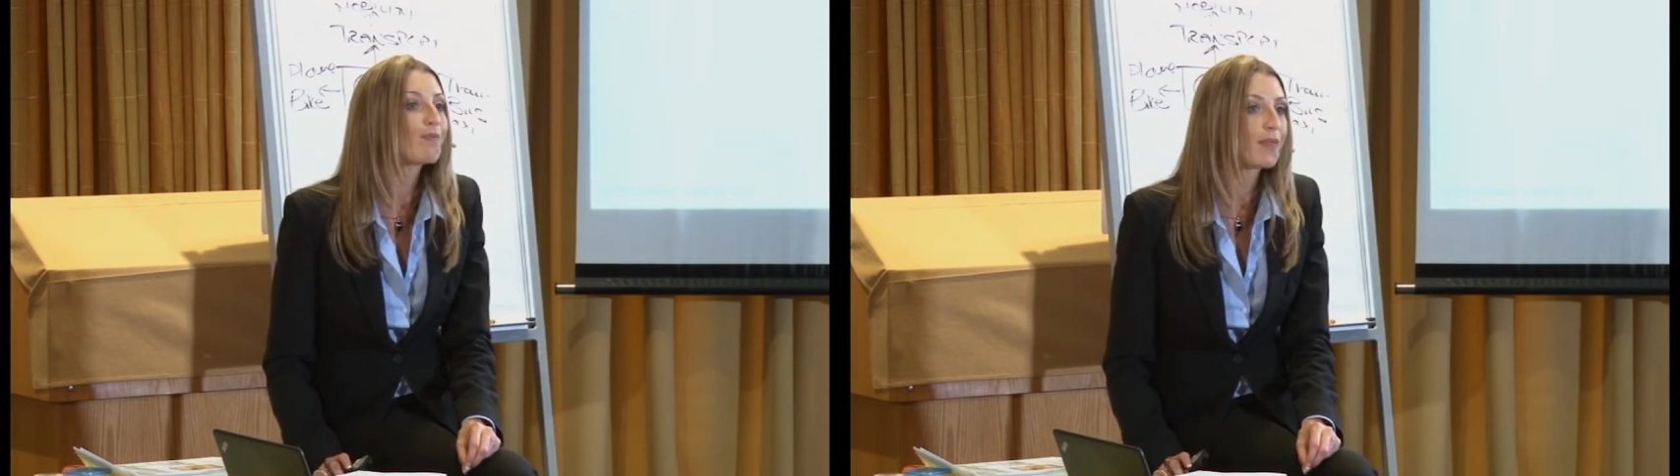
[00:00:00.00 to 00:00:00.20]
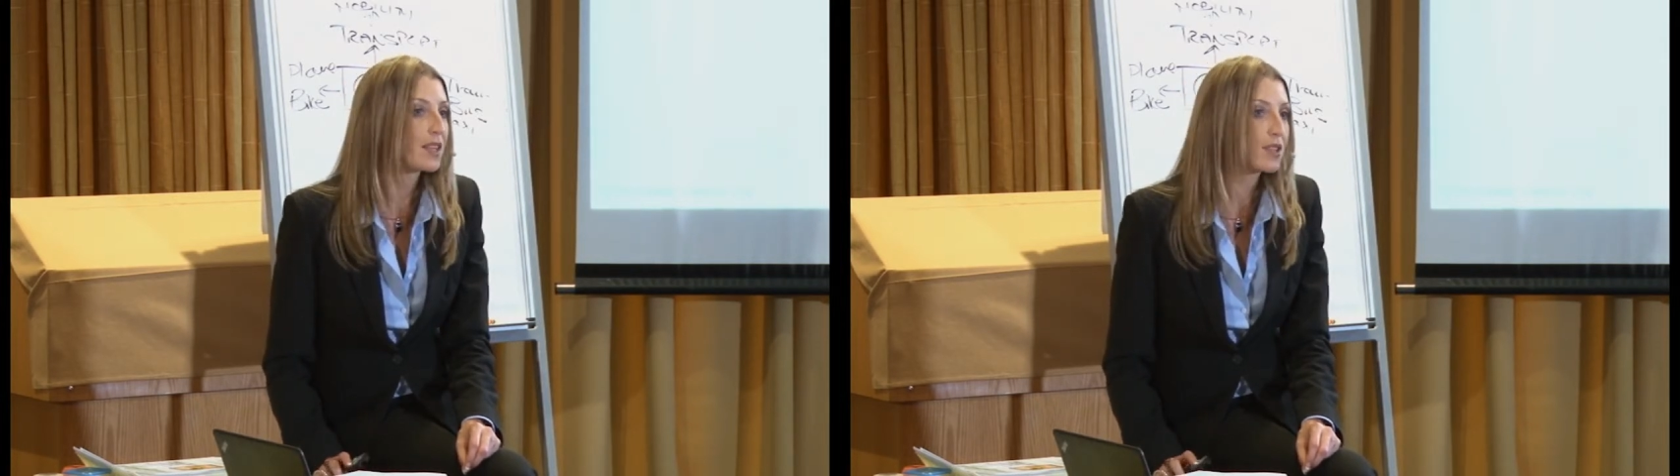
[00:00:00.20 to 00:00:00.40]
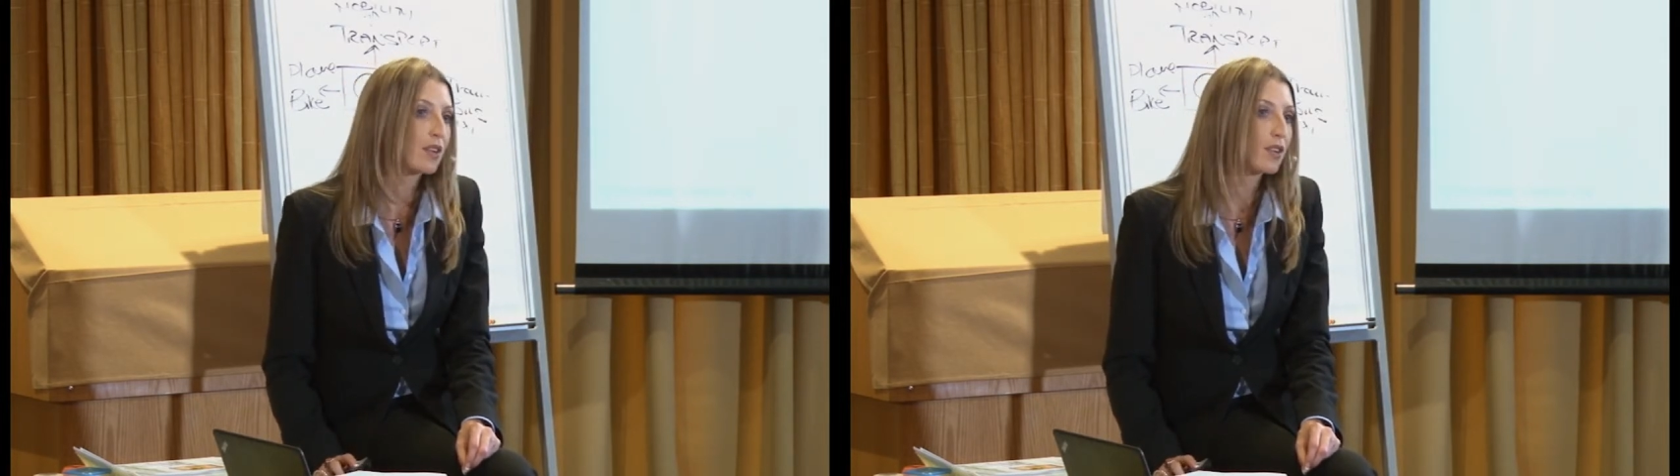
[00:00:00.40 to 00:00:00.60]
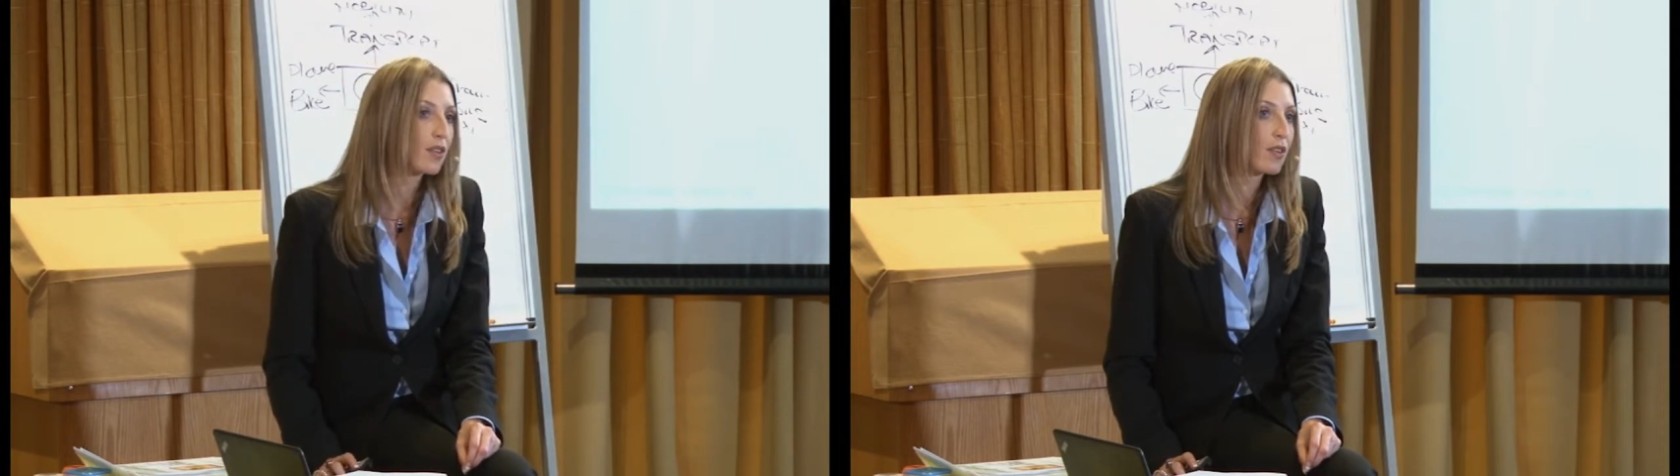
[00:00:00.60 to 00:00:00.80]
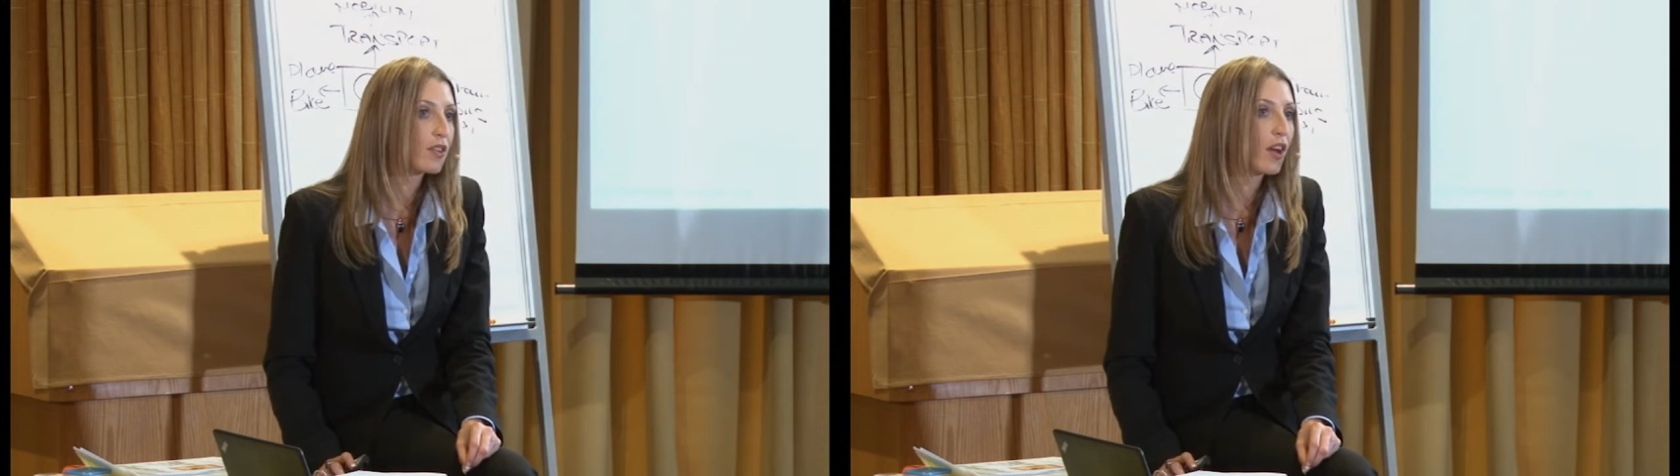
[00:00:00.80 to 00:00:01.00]
That's it.
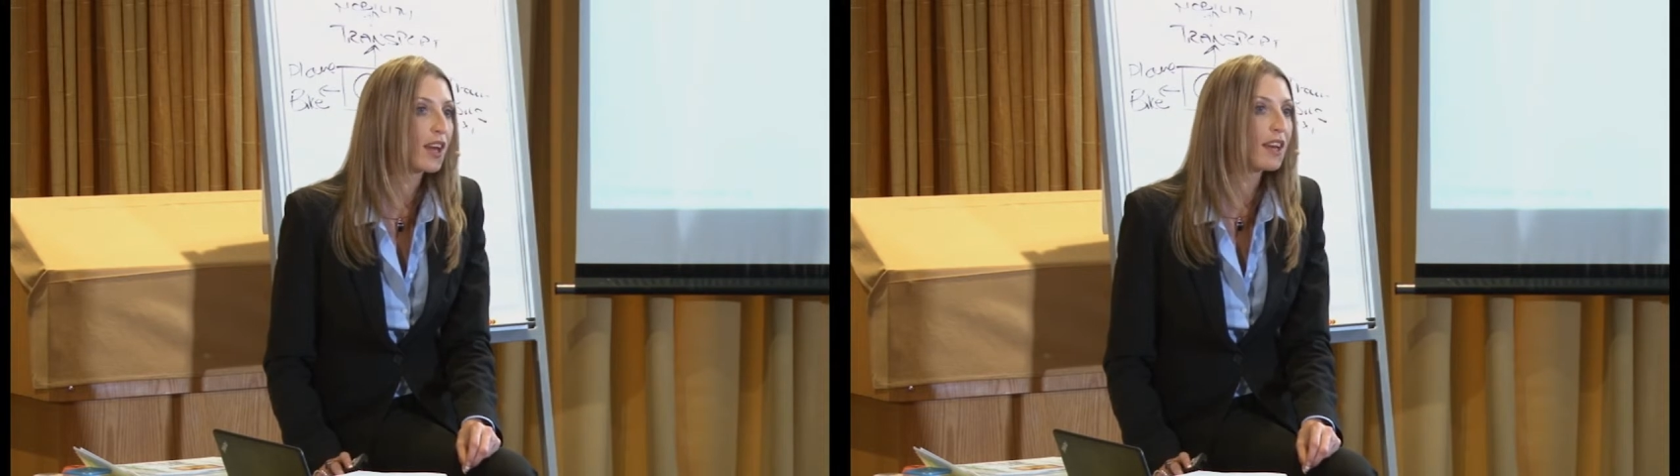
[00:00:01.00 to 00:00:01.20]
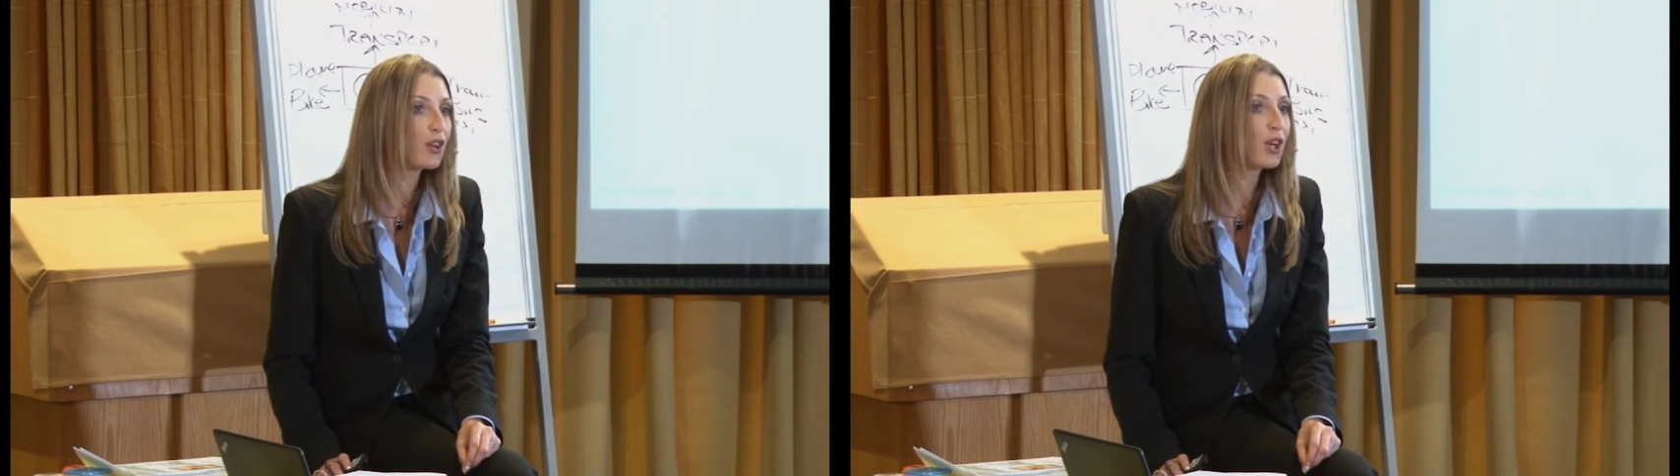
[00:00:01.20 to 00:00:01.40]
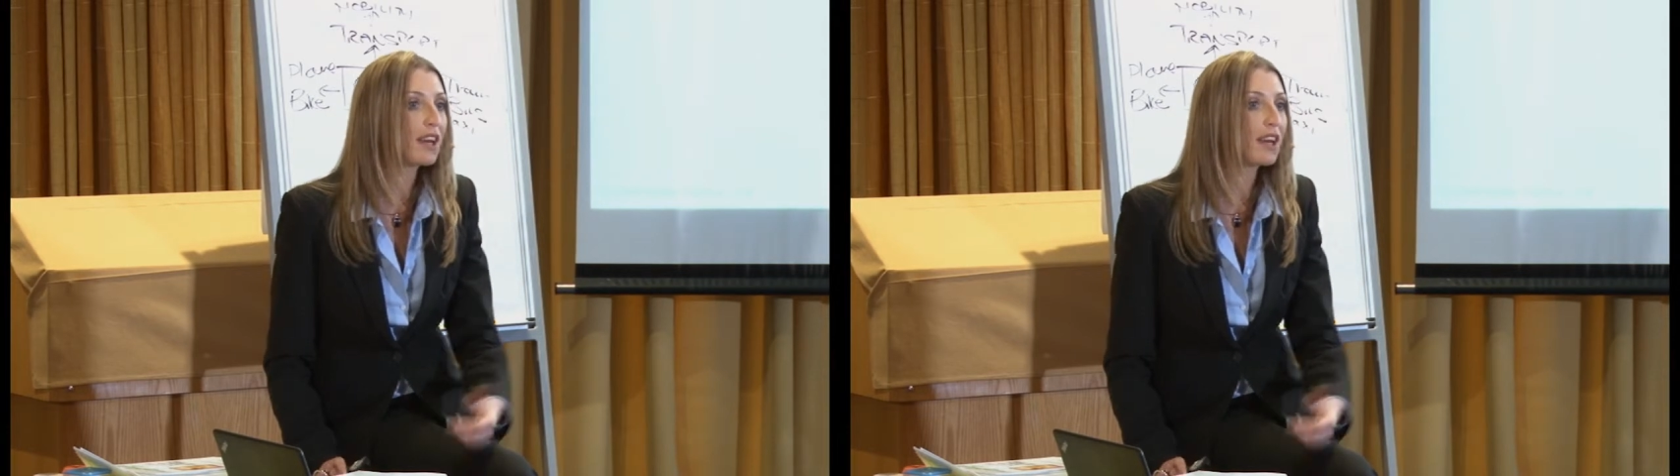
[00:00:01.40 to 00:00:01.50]
So if you